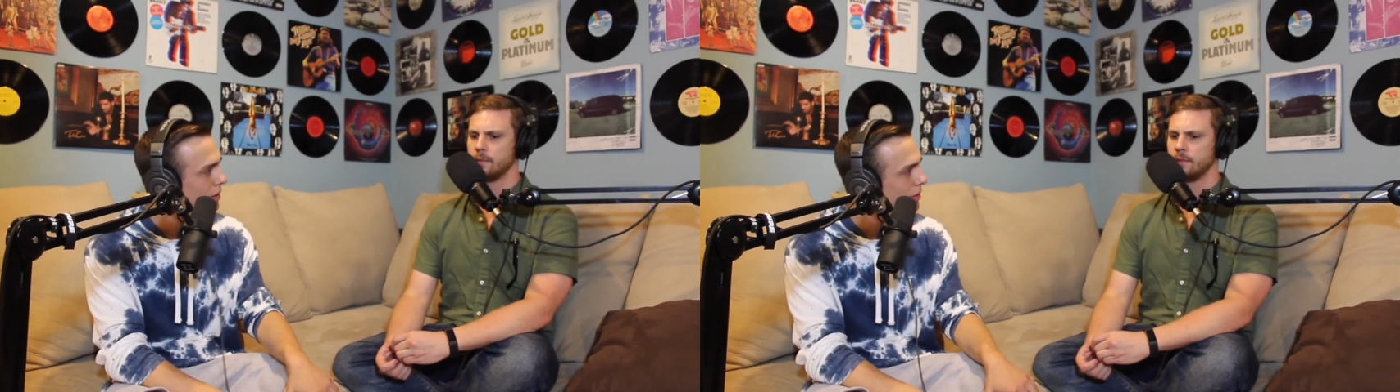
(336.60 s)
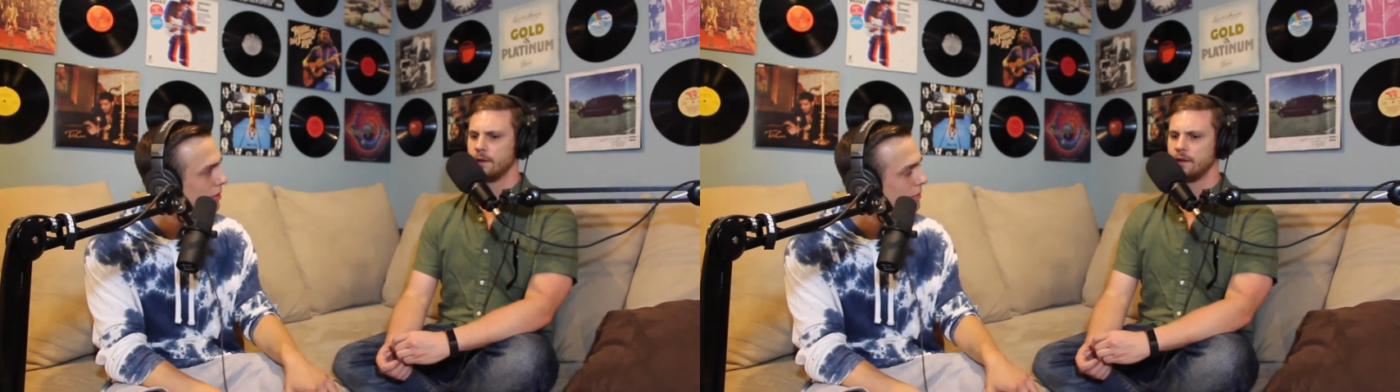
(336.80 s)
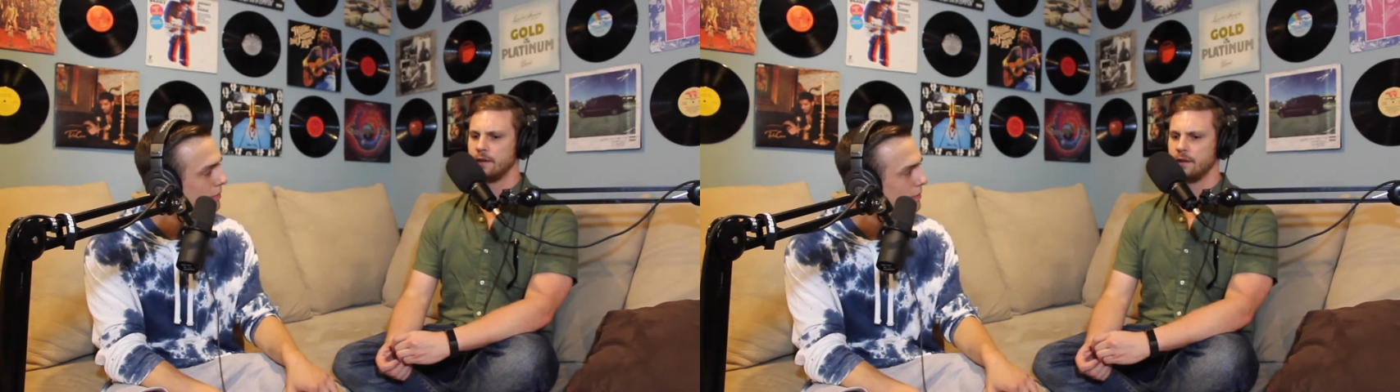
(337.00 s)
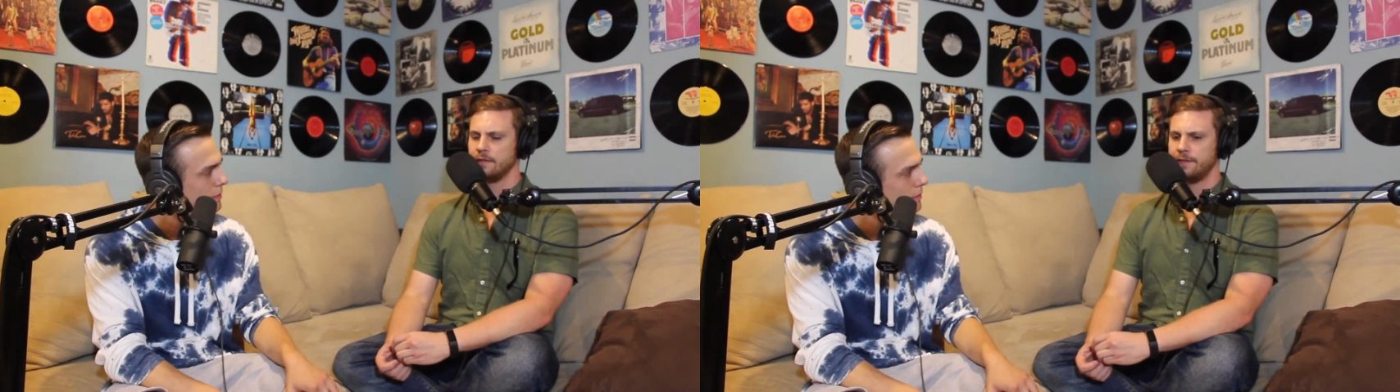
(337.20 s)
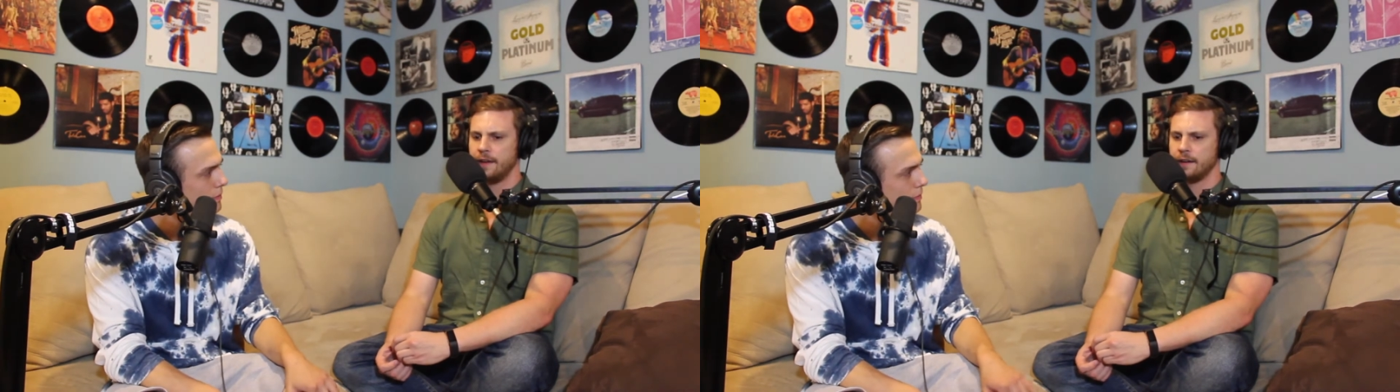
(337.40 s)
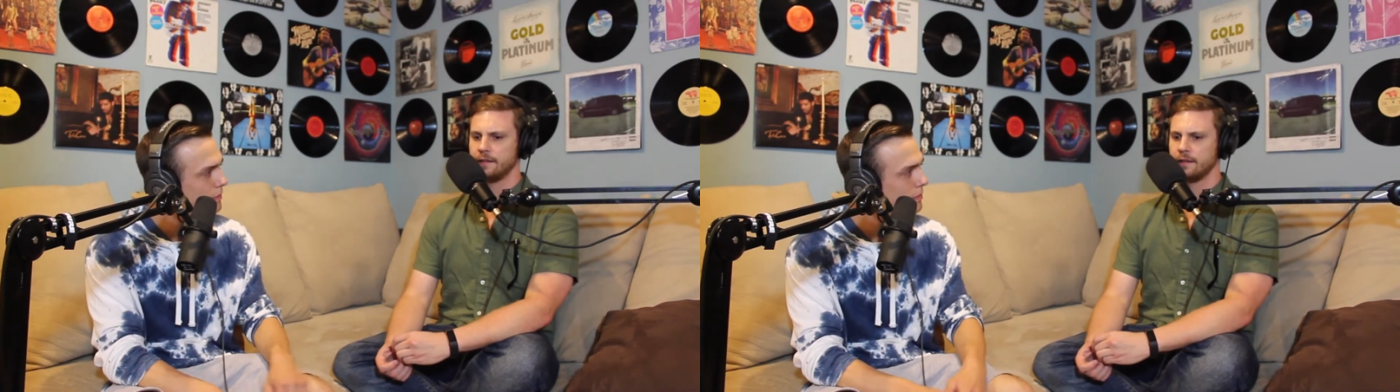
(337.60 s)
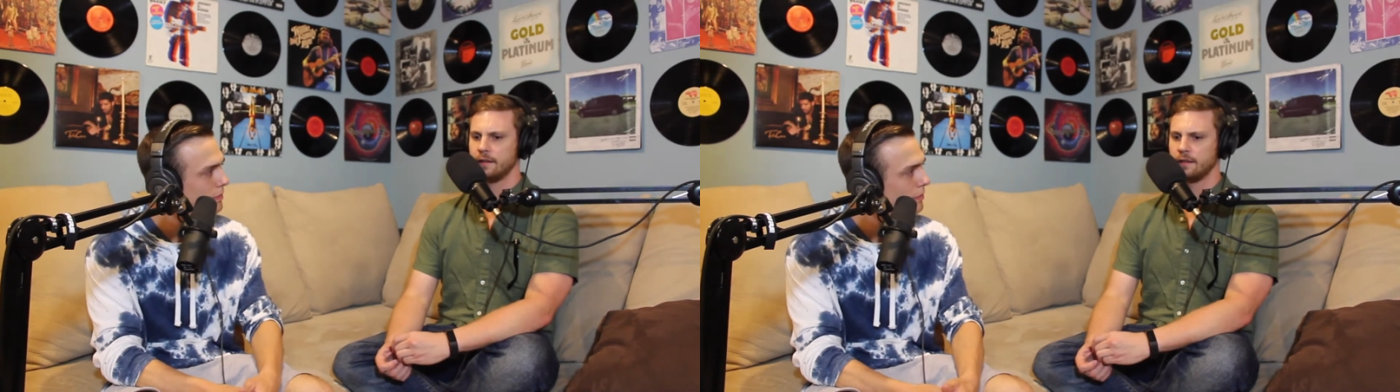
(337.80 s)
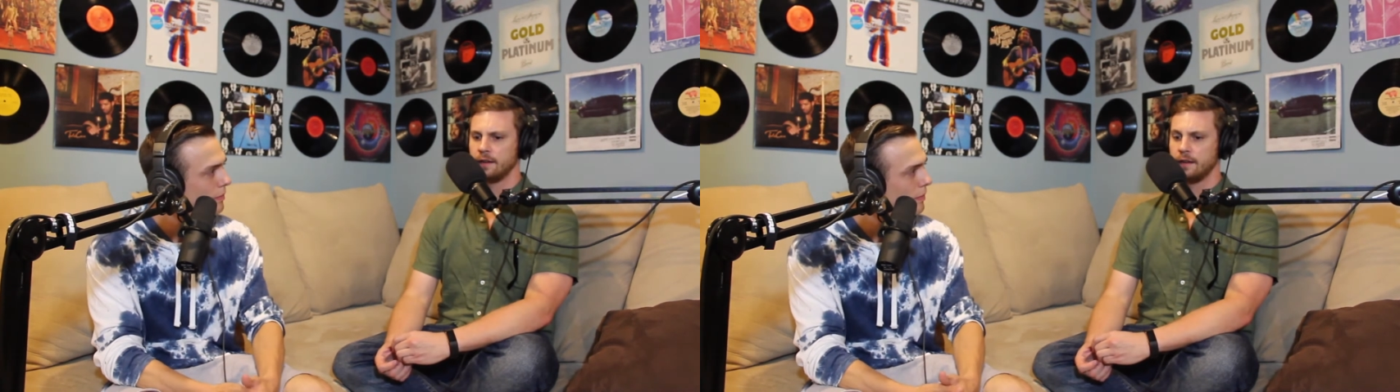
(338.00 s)
In fact,
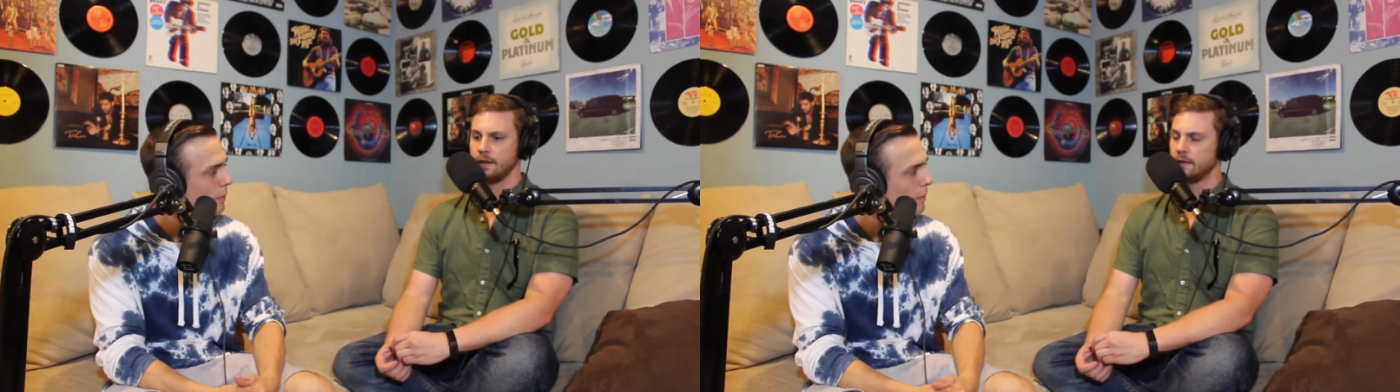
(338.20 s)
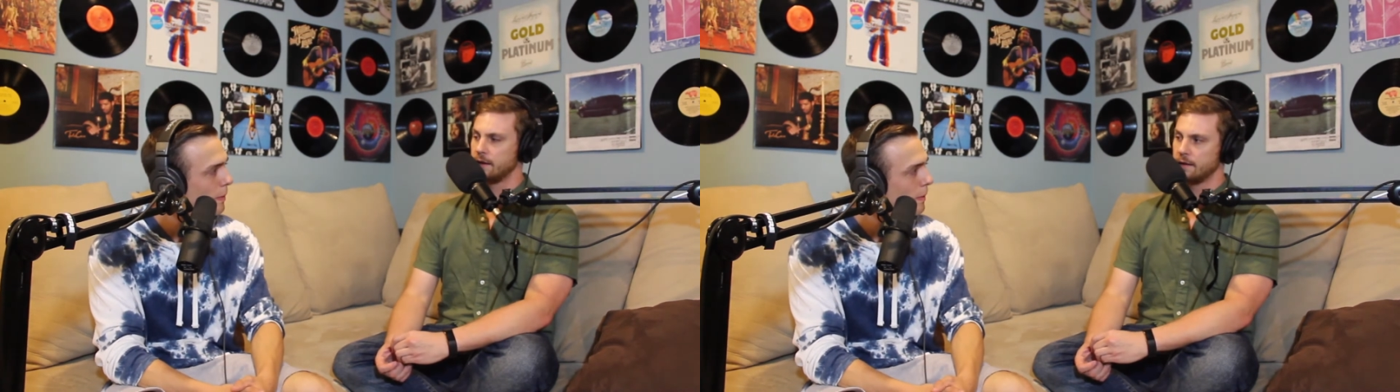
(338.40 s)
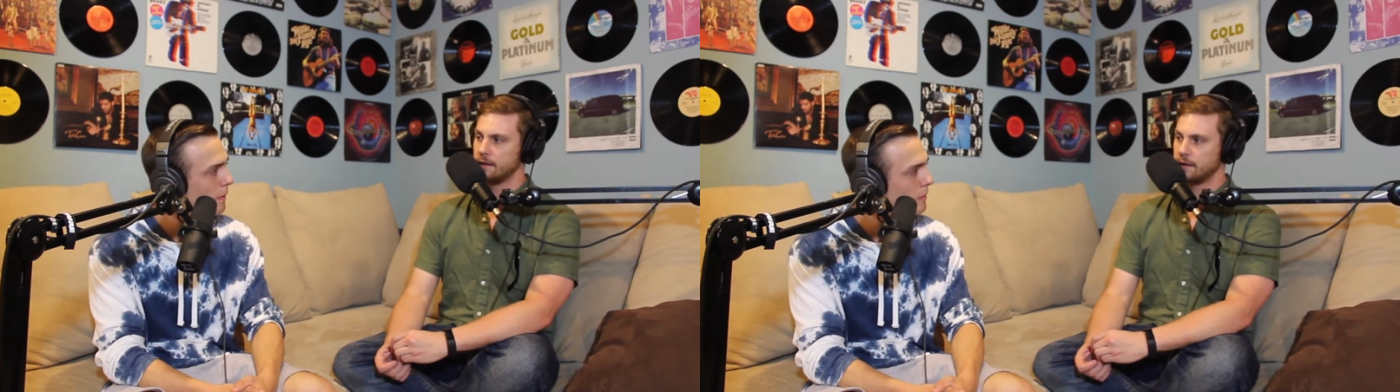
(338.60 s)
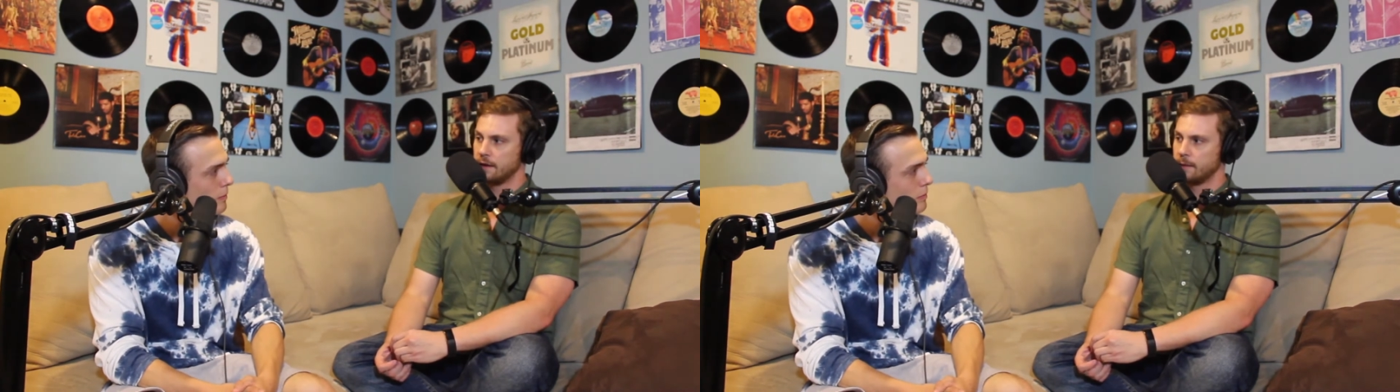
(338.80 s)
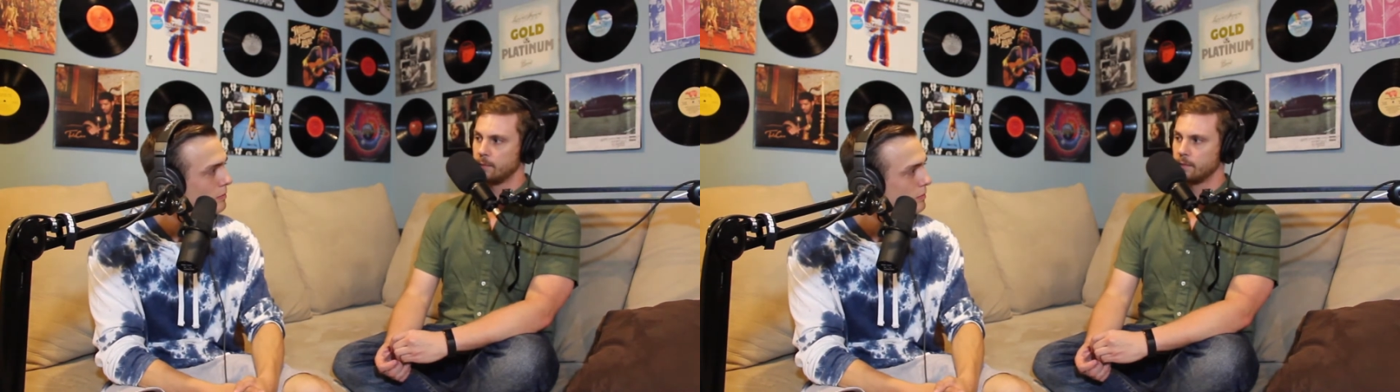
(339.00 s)
the gig that